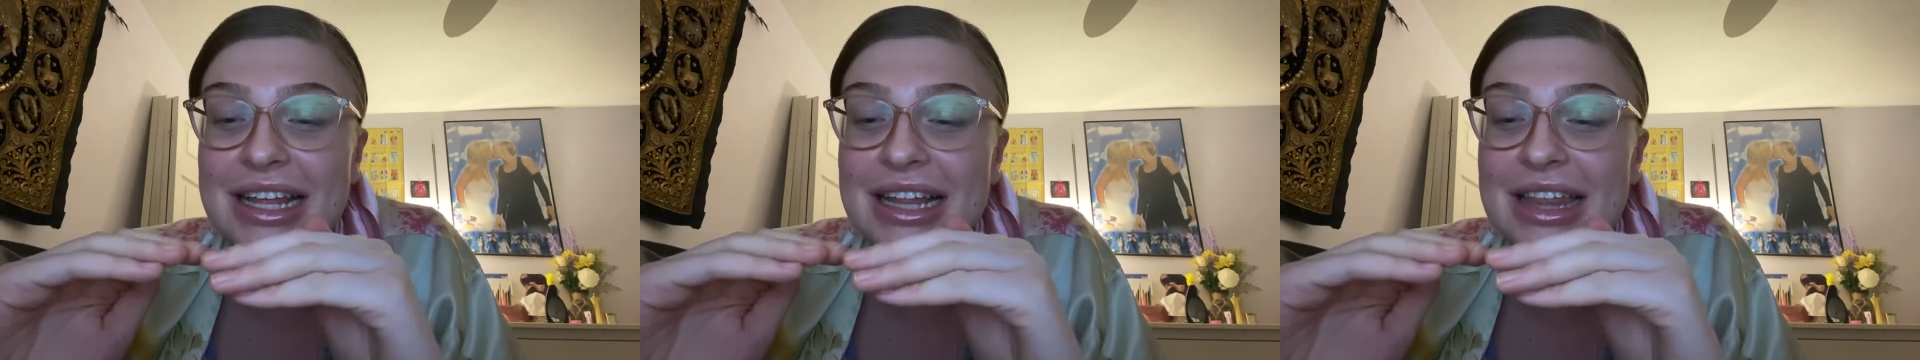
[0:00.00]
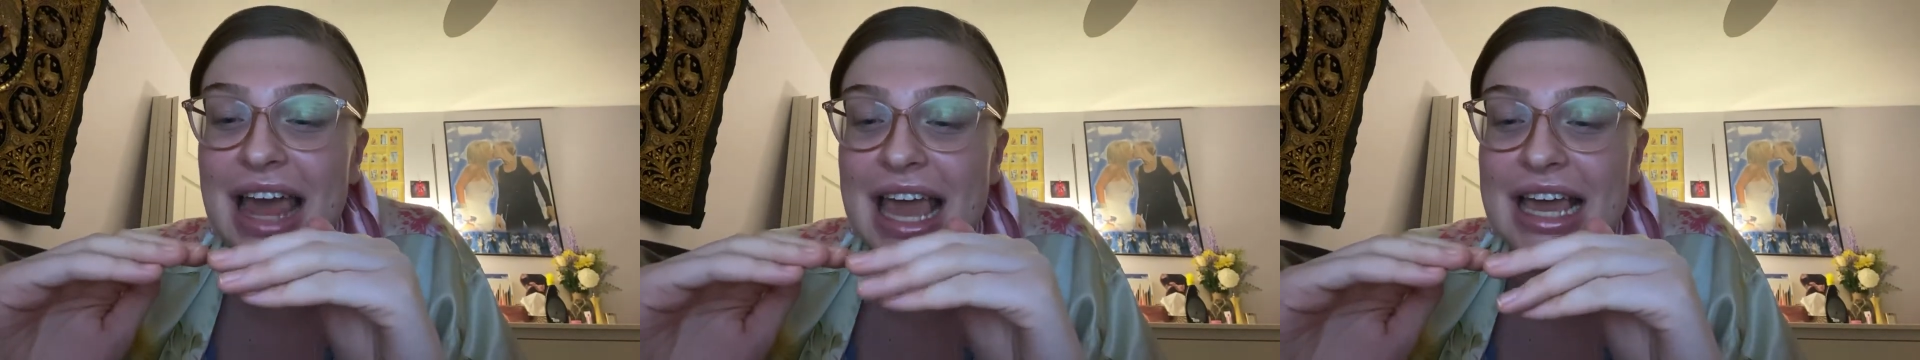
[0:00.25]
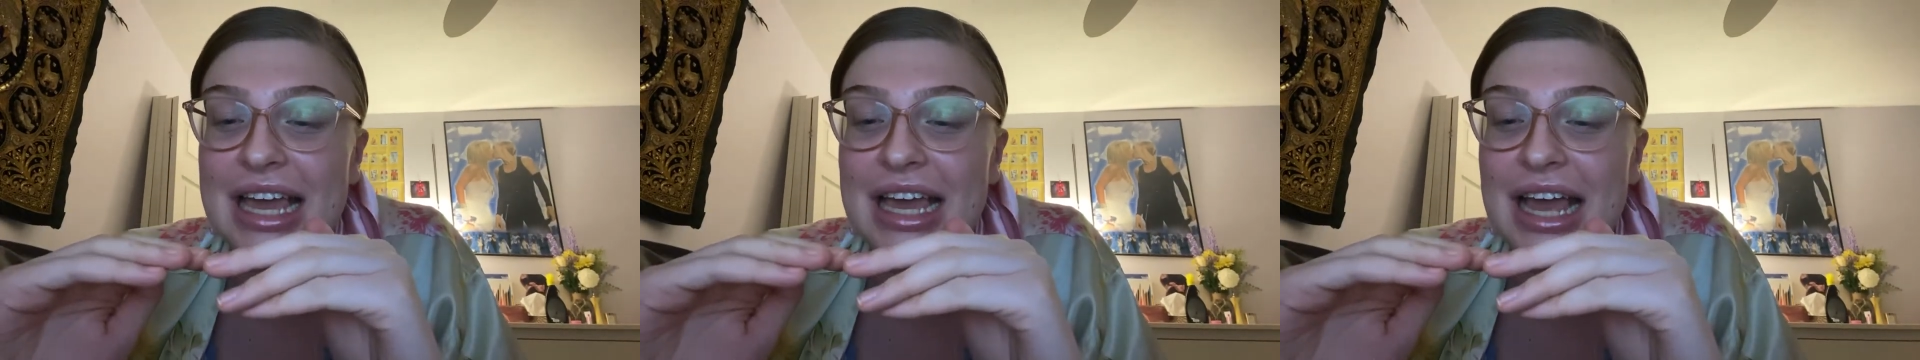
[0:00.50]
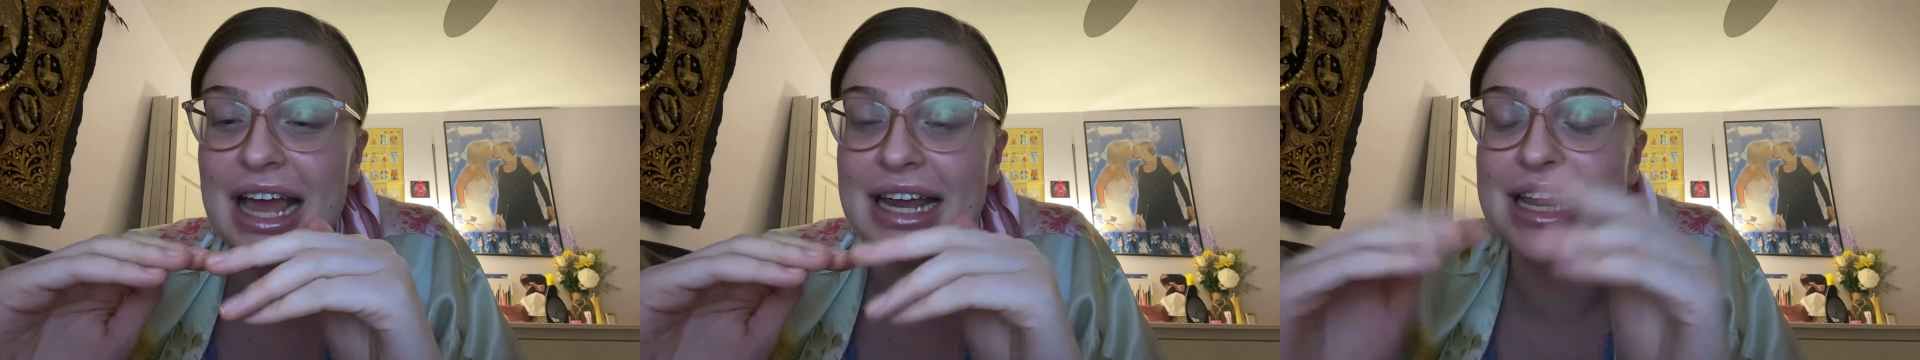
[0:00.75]
like,
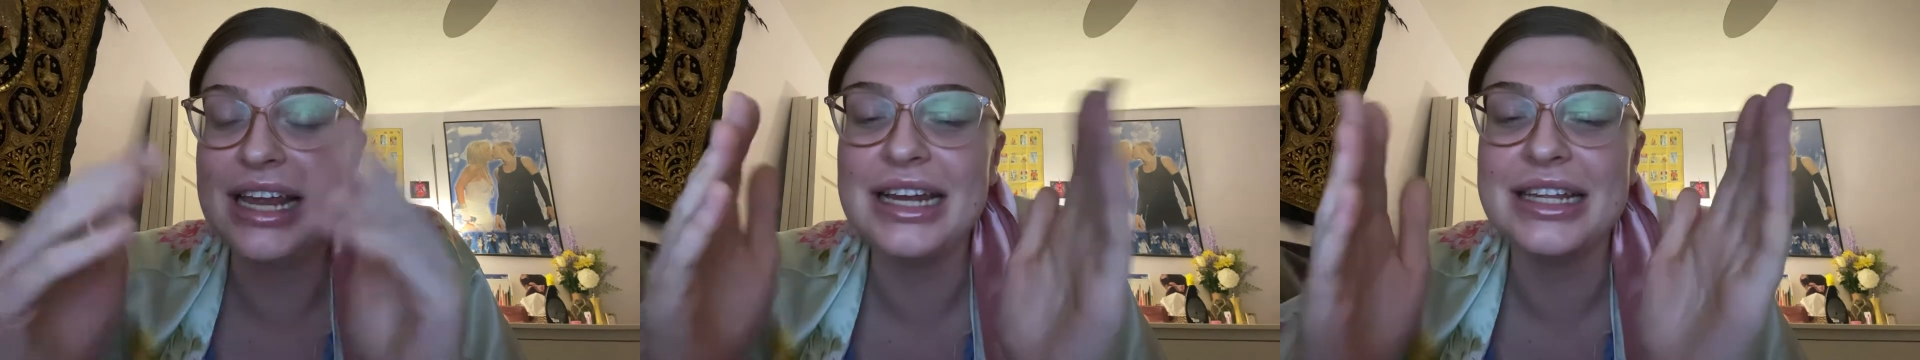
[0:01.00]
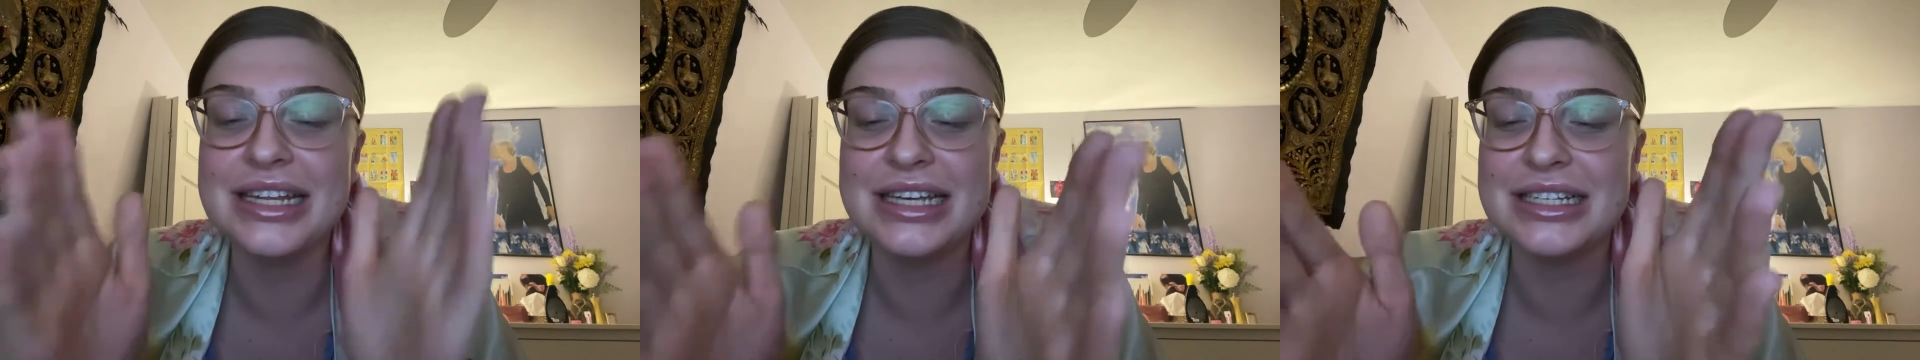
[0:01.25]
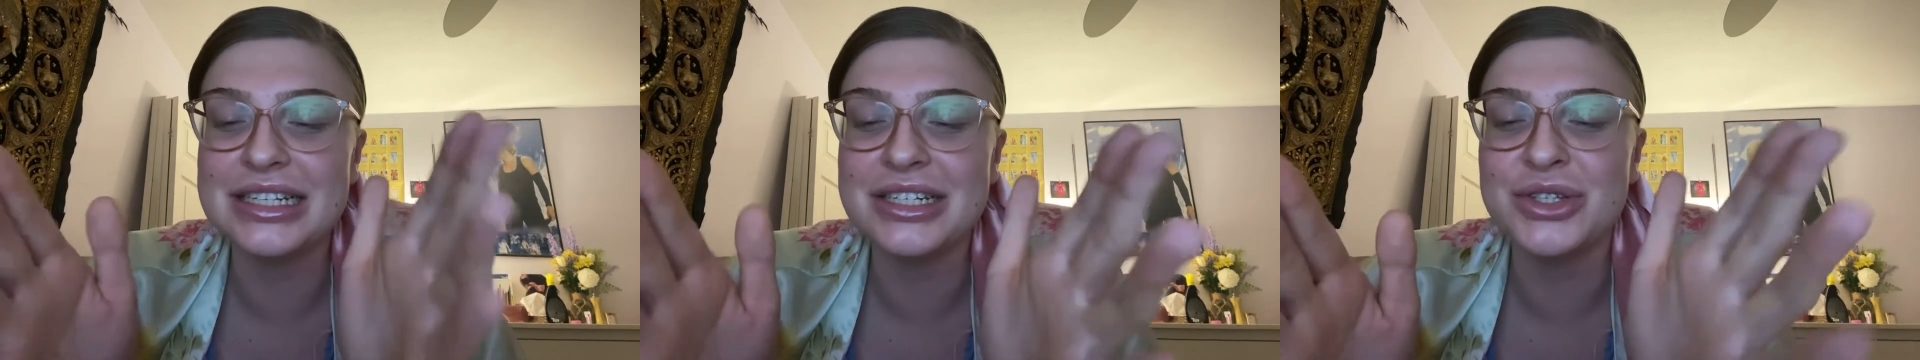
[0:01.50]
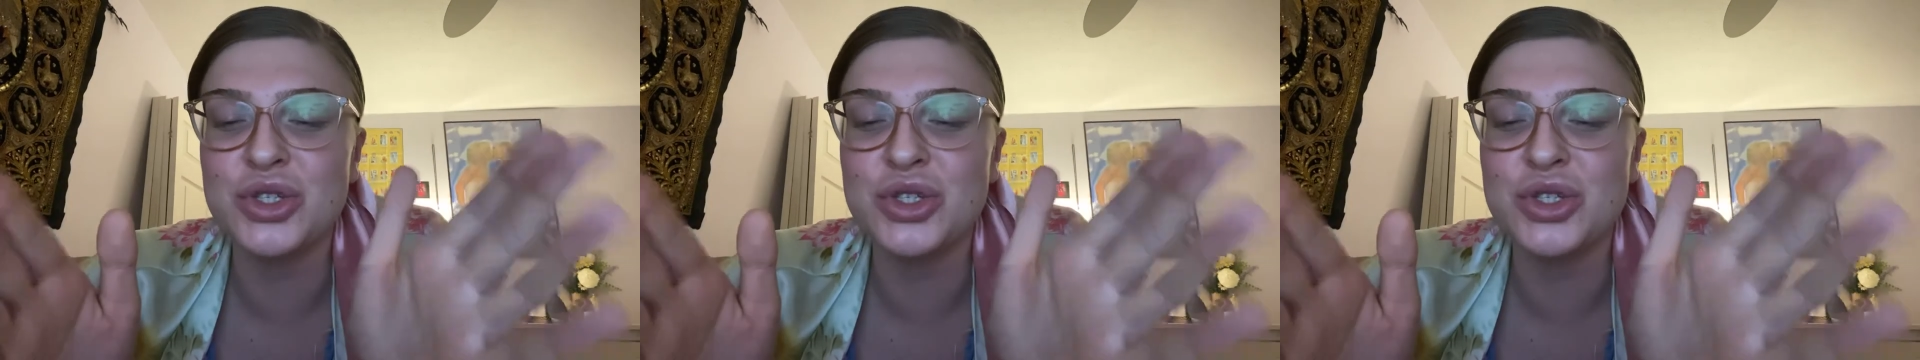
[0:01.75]
I need at least until